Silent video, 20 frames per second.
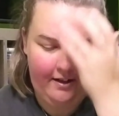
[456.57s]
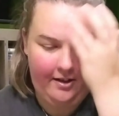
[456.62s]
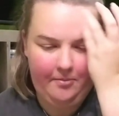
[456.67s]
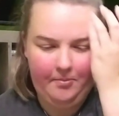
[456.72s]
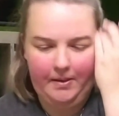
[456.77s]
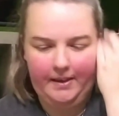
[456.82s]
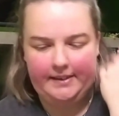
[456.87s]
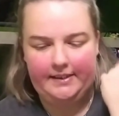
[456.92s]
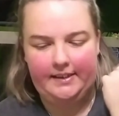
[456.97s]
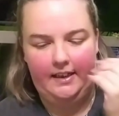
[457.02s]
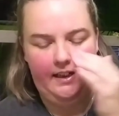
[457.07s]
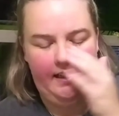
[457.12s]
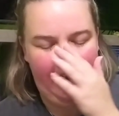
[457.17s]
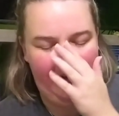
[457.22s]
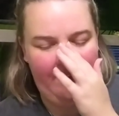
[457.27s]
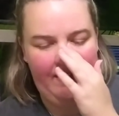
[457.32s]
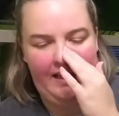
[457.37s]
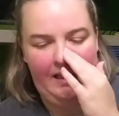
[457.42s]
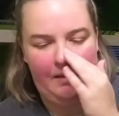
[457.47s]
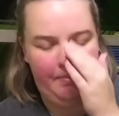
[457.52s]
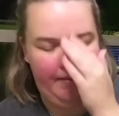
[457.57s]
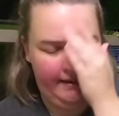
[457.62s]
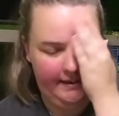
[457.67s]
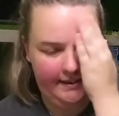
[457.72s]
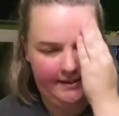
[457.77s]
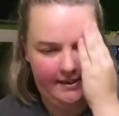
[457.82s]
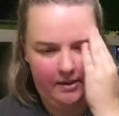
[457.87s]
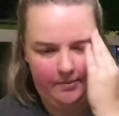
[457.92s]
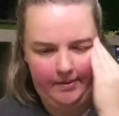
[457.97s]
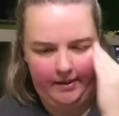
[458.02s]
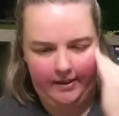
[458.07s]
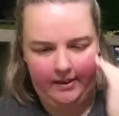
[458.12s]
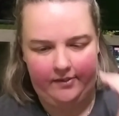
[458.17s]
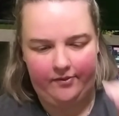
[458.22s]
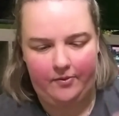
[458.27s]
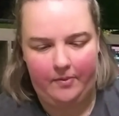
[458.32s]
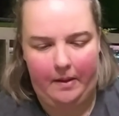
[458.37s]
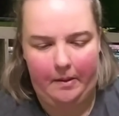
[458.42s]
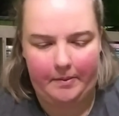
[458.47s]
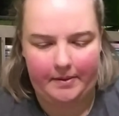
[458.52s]
but uh, he finally picked this up the other
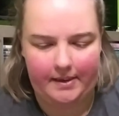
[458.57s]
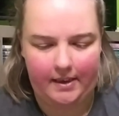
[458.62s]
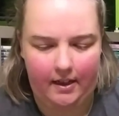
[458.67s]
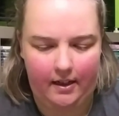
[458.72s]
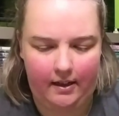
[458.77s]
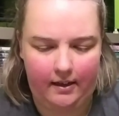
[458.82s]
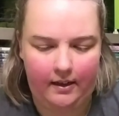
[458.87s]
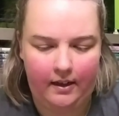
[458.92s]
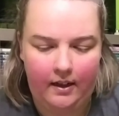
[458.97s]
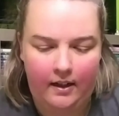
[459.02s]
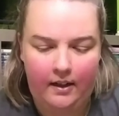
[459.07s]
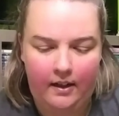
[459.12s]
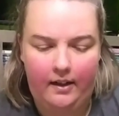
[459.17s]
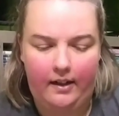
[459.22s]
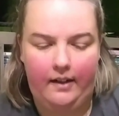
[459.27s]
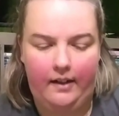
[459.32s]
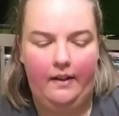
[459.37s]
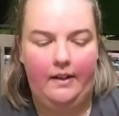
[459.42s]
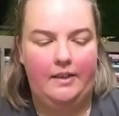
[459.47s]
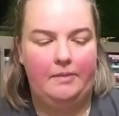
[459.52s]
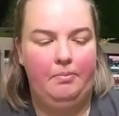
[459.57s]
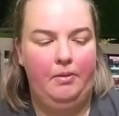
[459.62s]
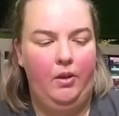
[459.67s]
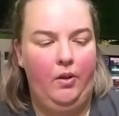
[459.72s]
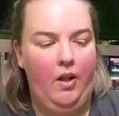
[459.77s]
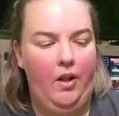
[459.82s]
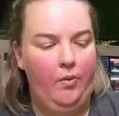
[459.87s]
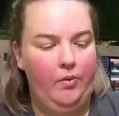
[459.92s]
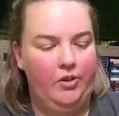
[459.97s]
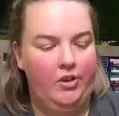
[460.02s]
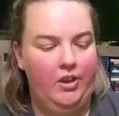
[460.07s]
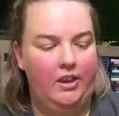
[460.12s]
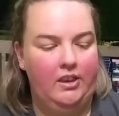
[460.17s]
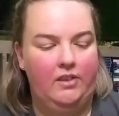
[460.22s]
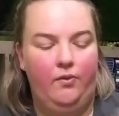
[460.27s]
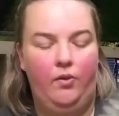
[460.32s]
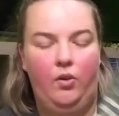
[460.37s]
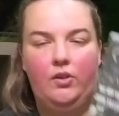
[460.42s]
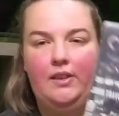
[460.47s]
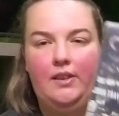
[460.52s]
from Amazon. And that is Blowout with John
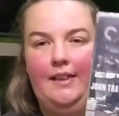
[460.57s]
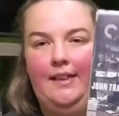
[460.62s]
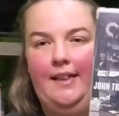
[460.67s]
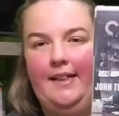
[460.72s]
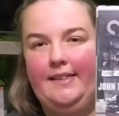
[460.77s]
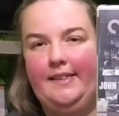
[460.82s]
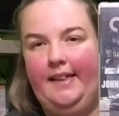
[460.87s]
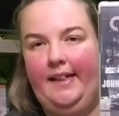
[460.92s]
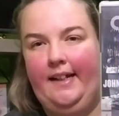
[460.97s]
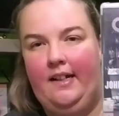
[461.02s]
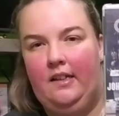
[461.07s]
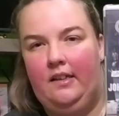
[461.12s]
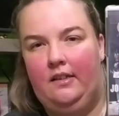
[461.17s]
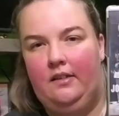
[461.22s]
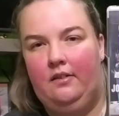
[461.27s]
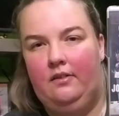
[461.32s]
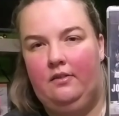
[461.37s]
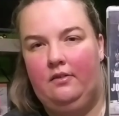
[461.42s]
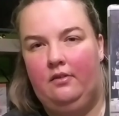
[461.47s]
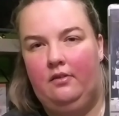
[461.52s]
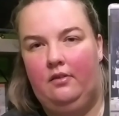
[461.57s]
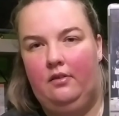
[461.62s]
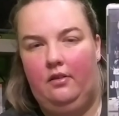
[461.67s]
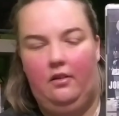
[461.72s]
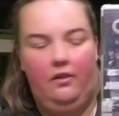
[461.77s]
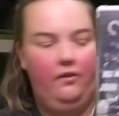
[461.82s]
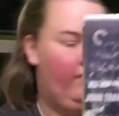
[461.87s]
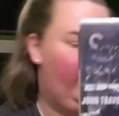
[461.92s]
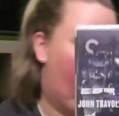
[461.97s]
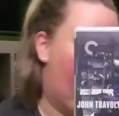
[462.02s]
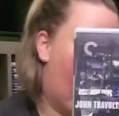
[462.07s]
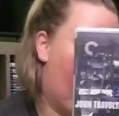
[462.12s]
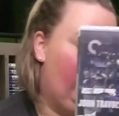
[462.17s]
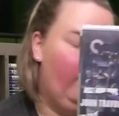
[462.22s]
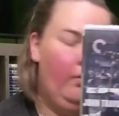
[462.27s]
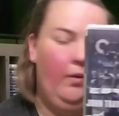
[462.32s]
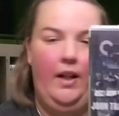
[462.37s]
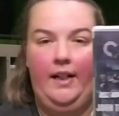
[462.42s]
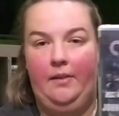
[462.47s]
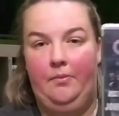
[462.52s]
Travolta and Nancy Allen. I've
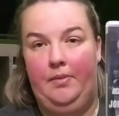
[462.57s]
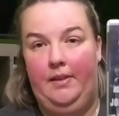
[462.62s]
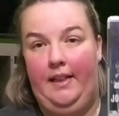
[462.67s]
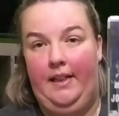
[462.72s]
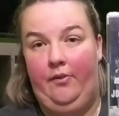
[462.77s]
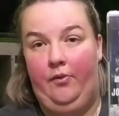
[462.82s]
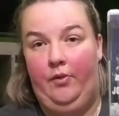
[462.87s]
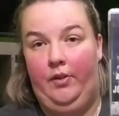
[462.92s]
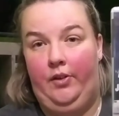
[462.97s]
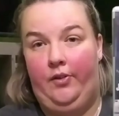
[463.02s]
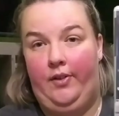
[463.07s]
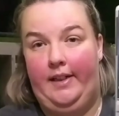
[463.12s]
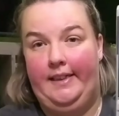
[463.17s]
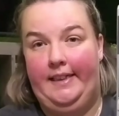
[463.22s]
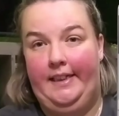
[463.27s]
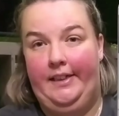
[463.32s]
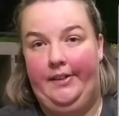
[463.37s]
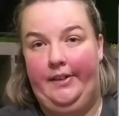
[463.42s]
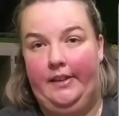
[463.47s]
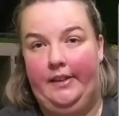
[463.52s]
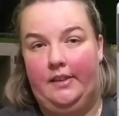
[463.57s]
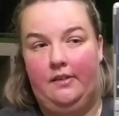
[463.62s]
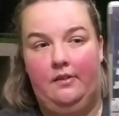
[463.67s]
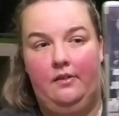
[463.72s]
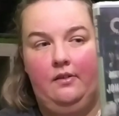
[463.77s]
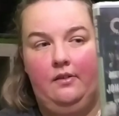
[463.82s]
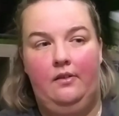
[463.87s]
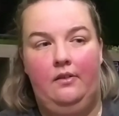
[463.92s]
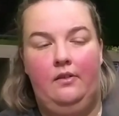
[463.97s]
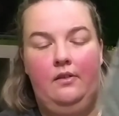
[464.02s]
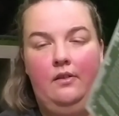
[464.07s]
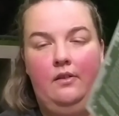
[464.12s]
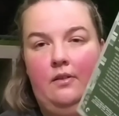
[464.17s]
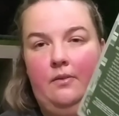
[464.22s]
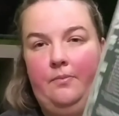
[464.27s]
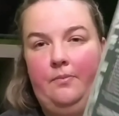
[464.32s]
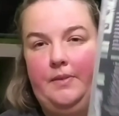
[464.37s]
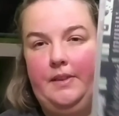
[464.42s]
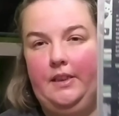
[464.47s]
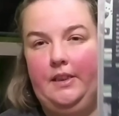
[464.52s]
forgotten why I did not put that with Criterions.
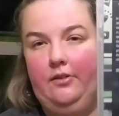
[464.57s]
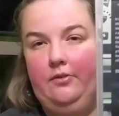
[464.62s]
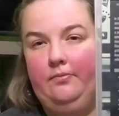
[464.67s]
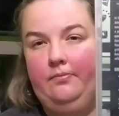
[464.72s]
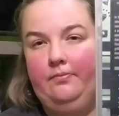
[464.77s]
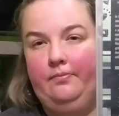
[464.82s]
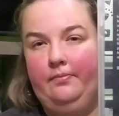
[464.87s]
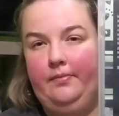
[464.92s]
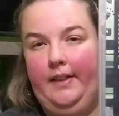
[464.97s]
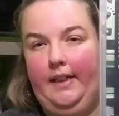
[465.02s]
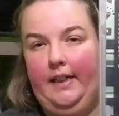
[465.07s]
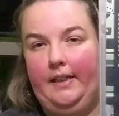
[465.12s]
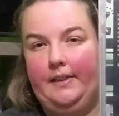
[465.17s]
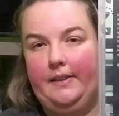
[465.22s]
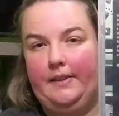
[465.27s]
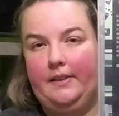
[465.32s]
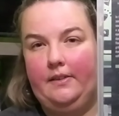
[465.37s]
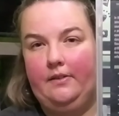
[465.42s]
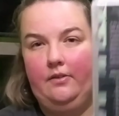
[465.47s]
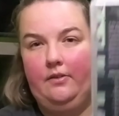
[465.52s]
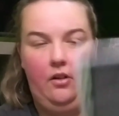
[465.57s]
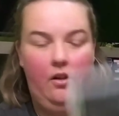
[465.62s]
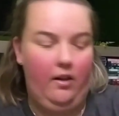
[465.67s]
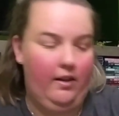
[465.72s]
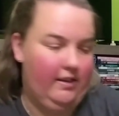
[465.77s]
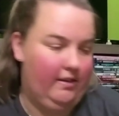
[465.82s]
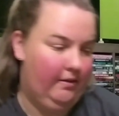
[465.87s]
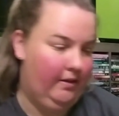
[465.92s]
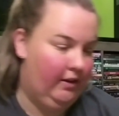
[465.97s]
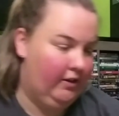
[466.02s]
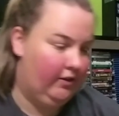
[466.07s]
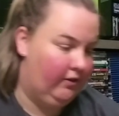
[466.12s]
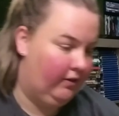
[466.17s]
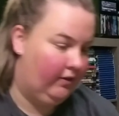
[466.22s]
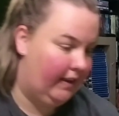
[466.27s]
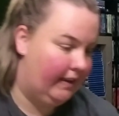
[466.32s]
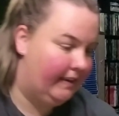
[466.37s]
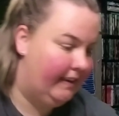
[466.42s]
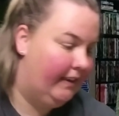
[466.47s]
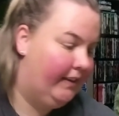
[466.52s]
So, yes. Awesome. Another
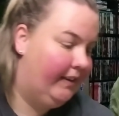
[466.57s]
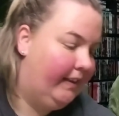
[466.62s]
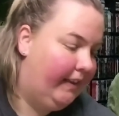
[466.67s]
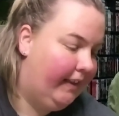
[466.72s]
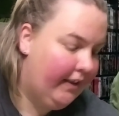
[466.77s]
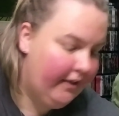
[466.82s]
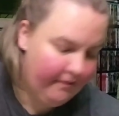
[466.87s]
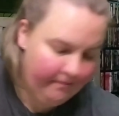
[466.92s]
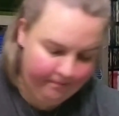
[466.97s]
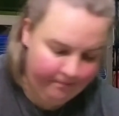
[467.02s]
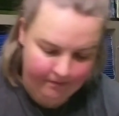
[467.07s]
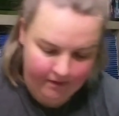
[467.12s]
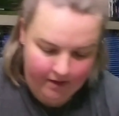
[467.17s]
criterion there.